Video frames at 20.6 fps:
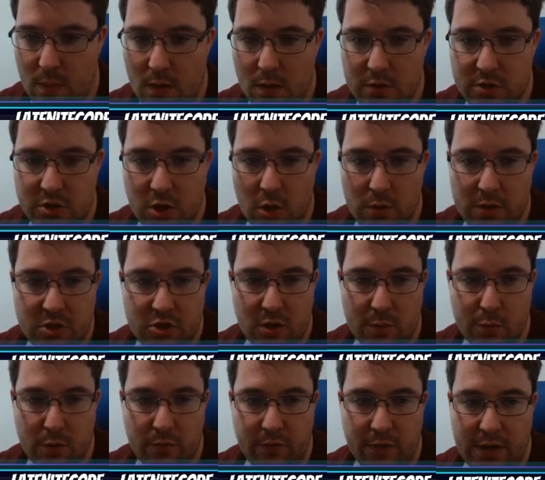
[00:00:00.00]
So let's
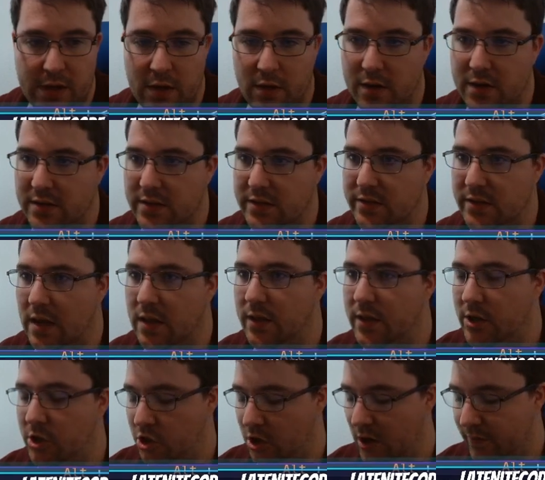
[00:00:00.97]
jump over here into
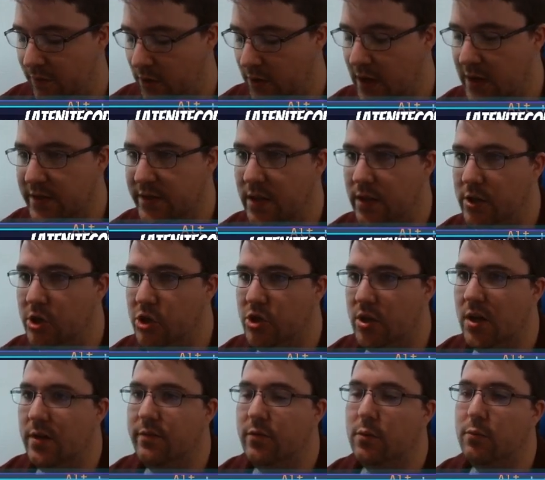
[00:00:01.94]
zellij. I've already got zellij set
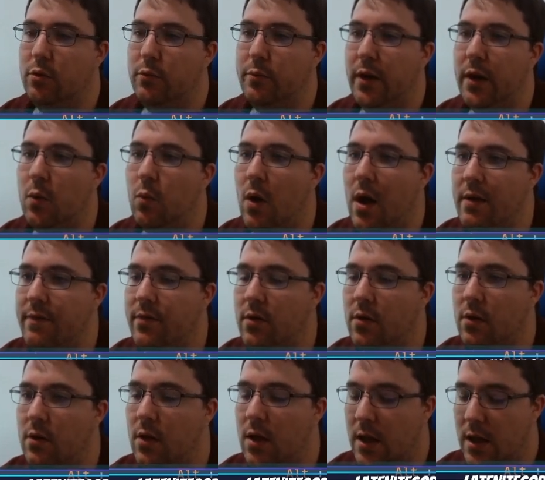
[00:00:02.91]
up for Blueberry
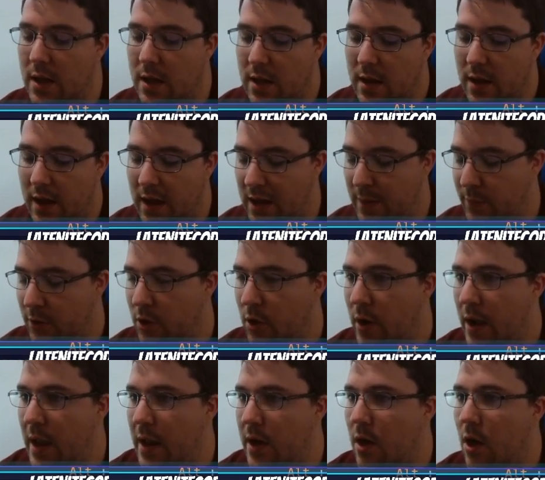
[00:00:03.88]
Waffle, and I'm going to go
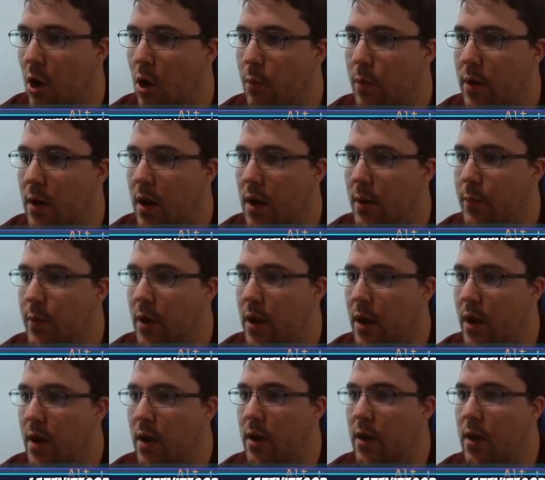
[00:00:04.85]
ahead and open up
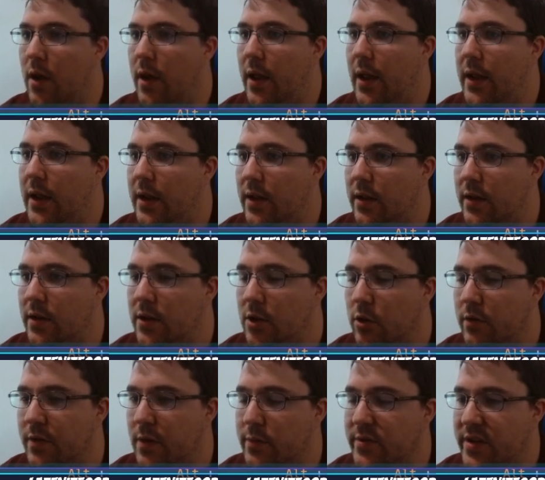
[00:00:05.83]
a
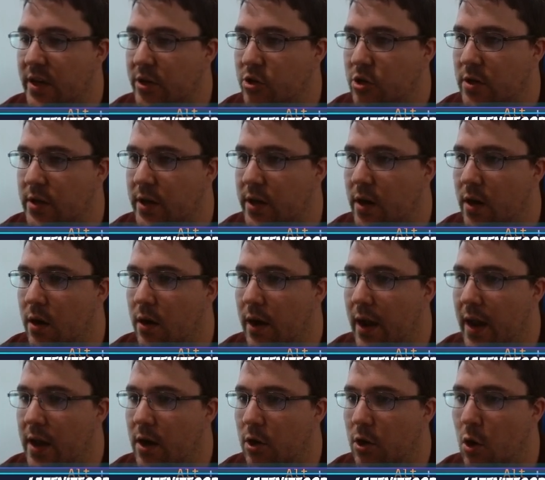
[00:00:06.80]
NUPHY session here
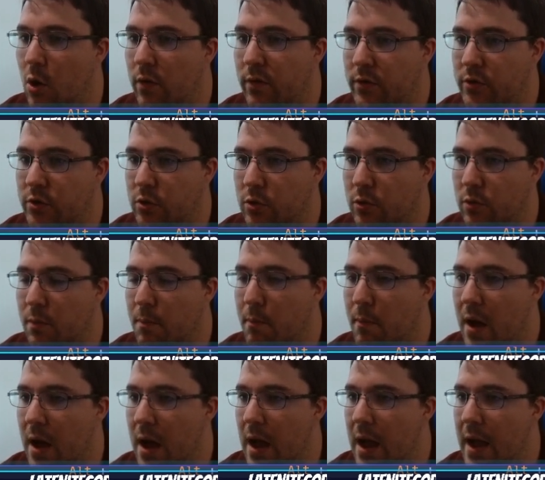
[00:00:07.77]
and go over to
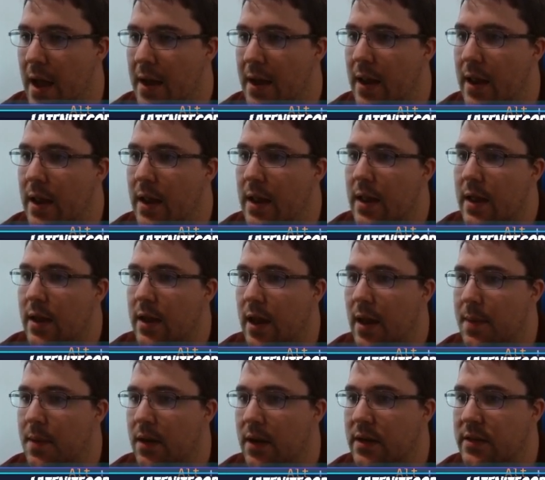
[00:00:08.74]
mod.
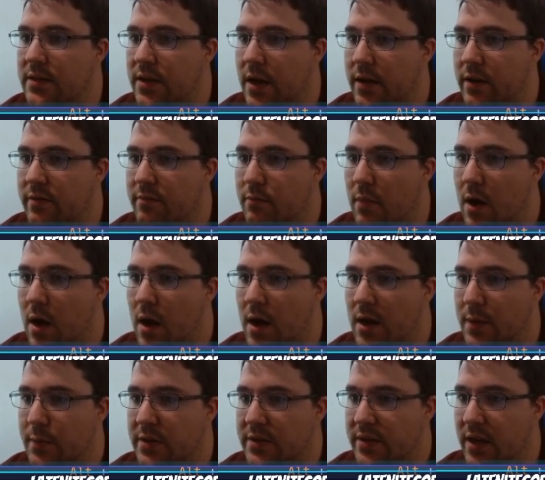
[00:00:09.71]
And then inside of mod,
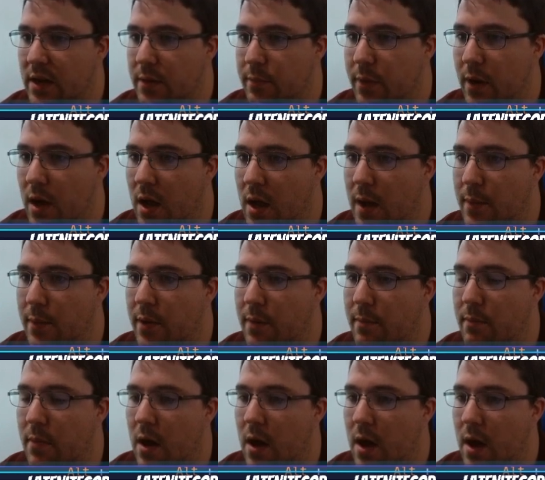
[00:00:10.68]
I'm going to say pub
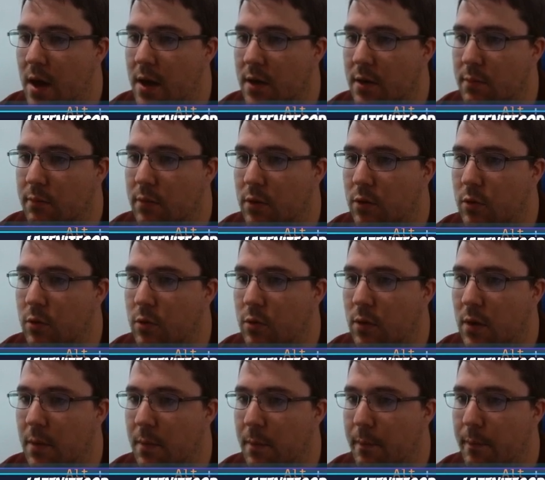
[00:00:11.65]
mod
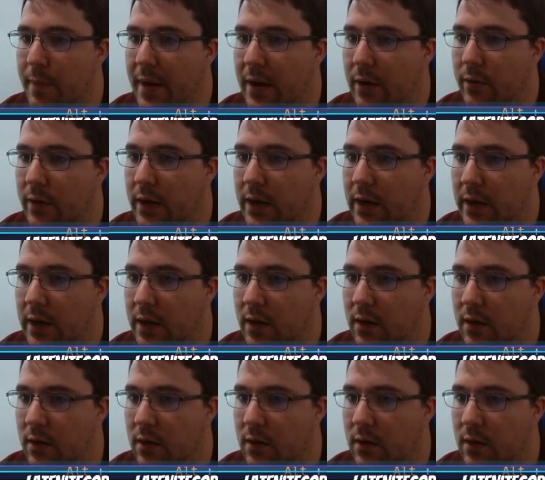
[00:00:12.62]
blueberry